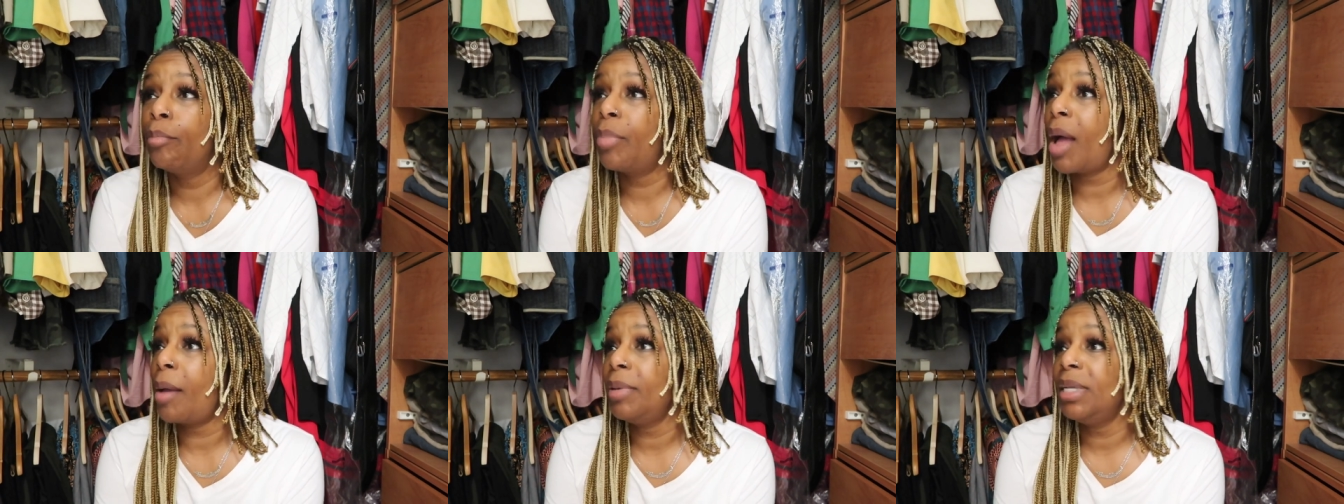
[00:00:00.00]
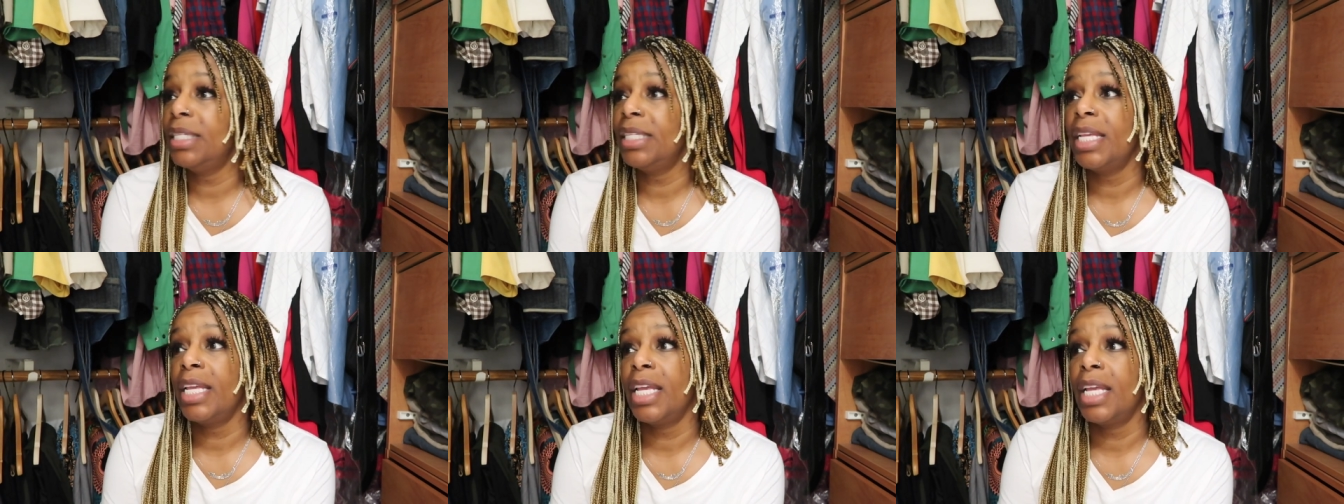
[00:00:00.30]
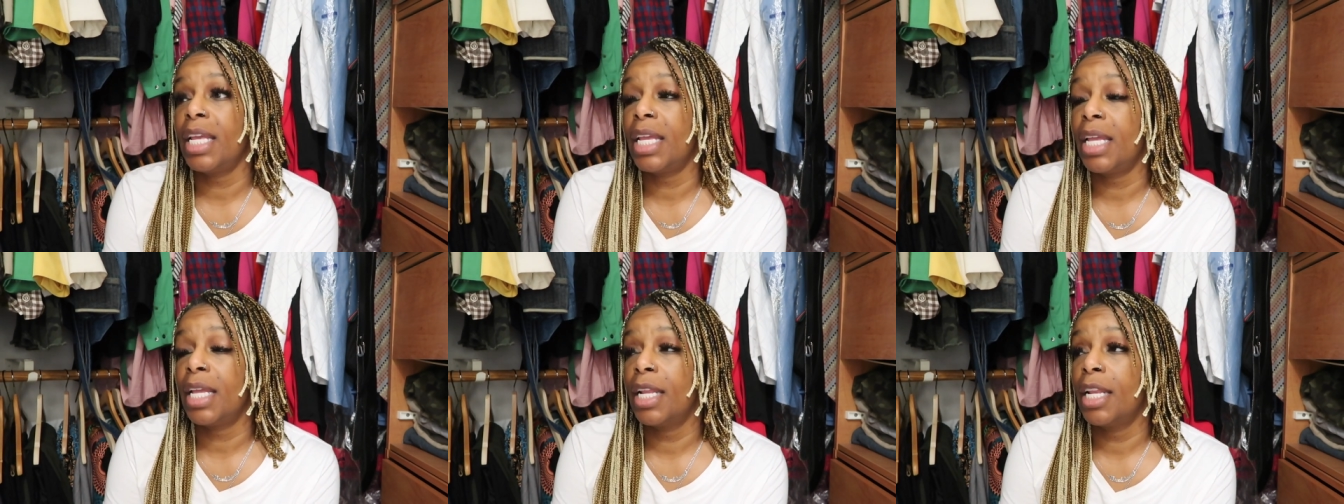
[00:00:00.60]
Bobby
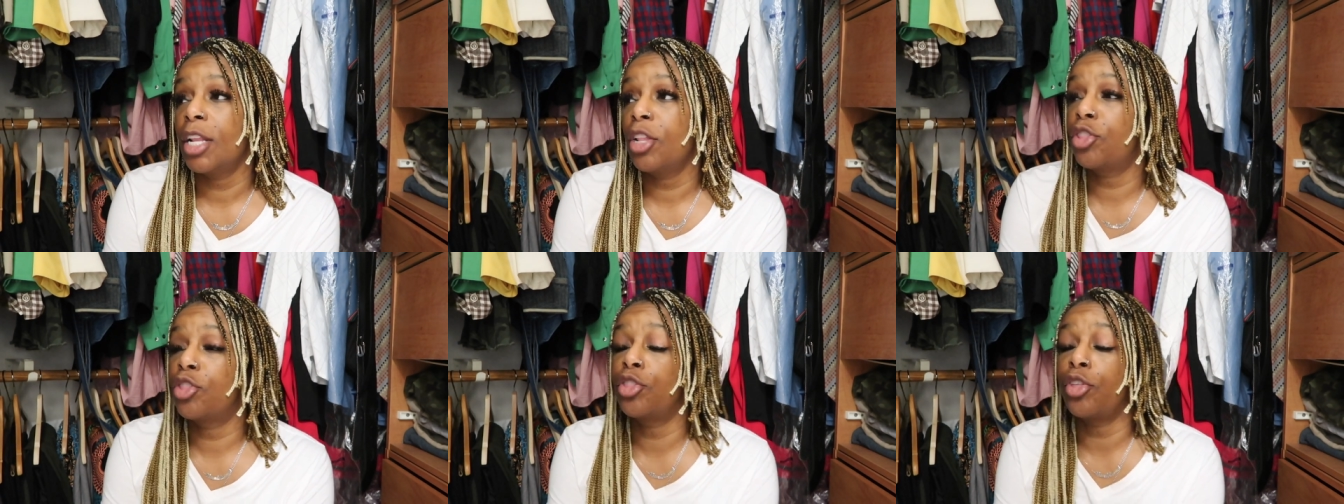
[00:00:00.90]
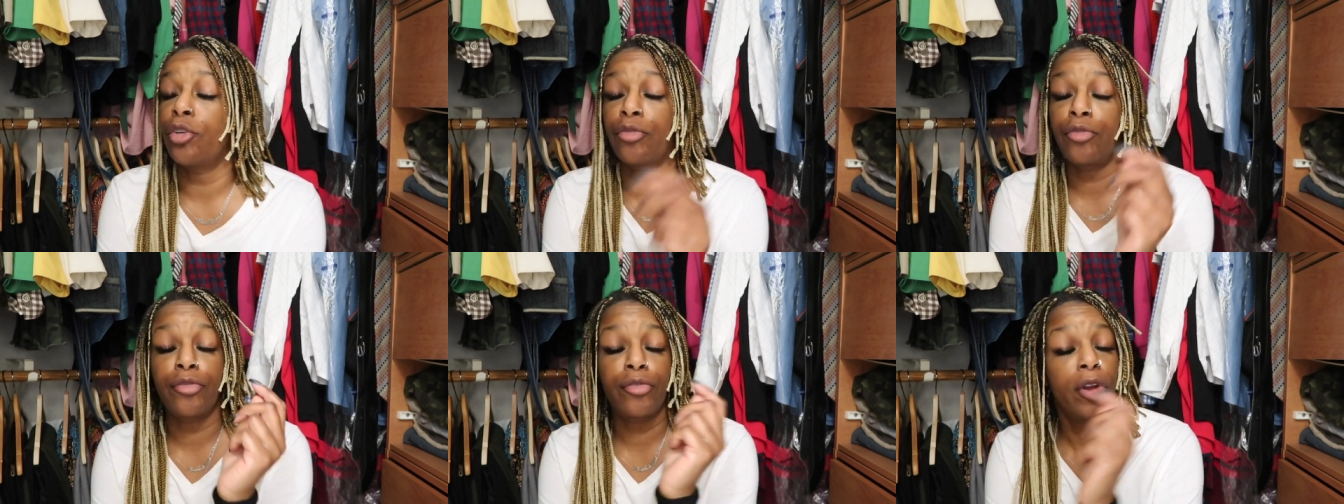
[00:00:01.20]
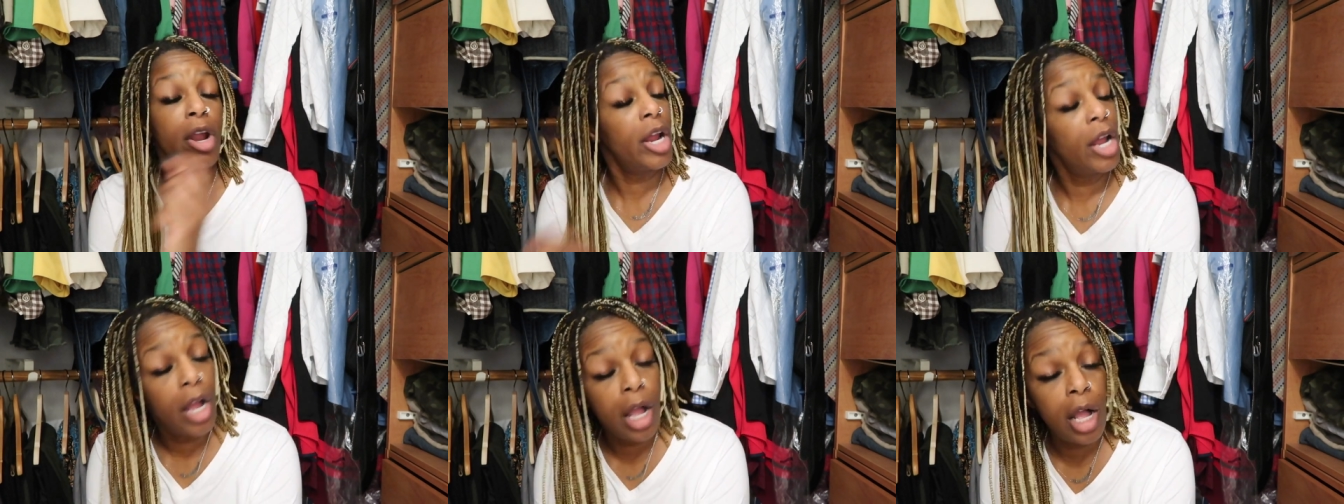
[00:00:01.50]
said the
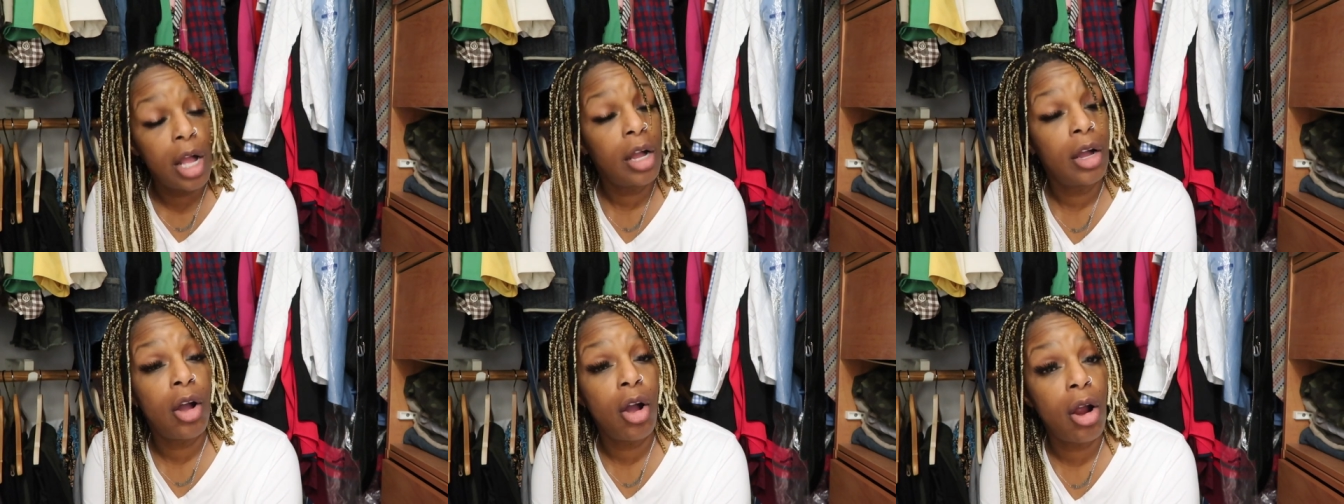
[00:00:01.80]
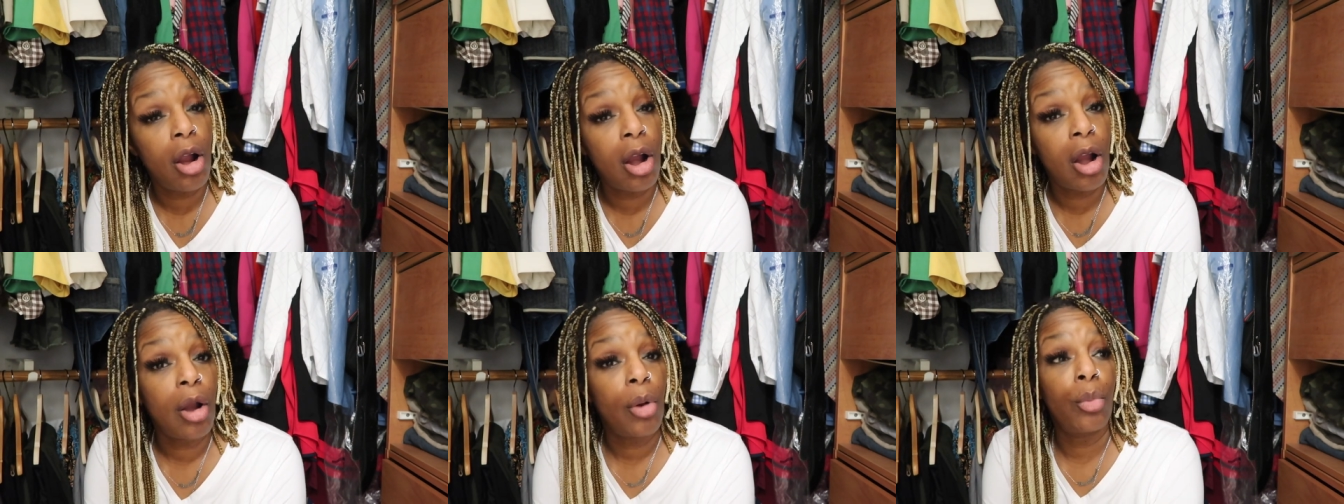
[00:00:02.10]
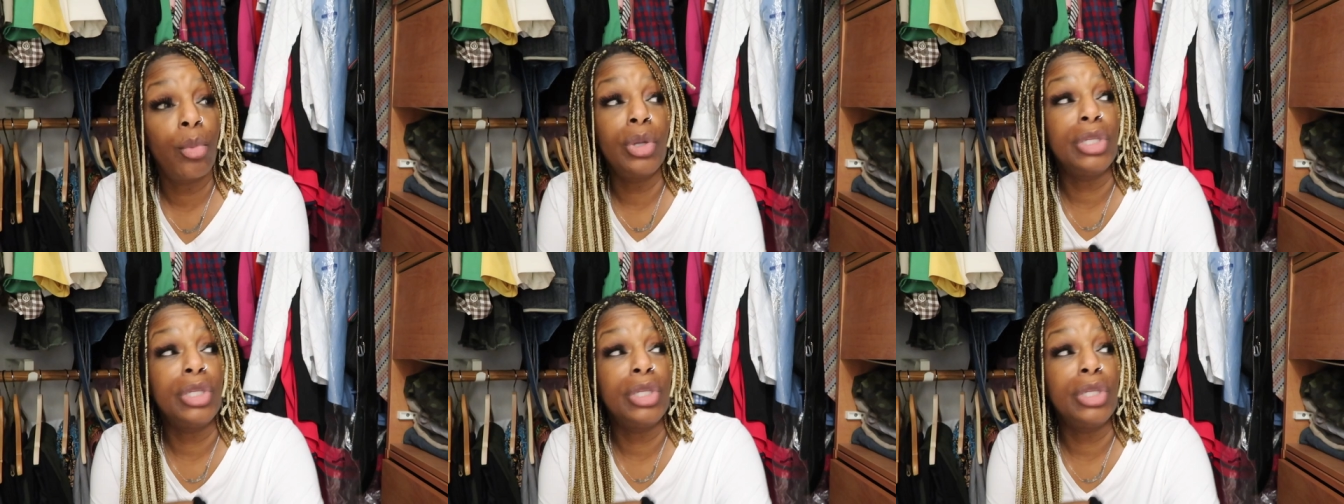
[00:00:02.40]
front of her car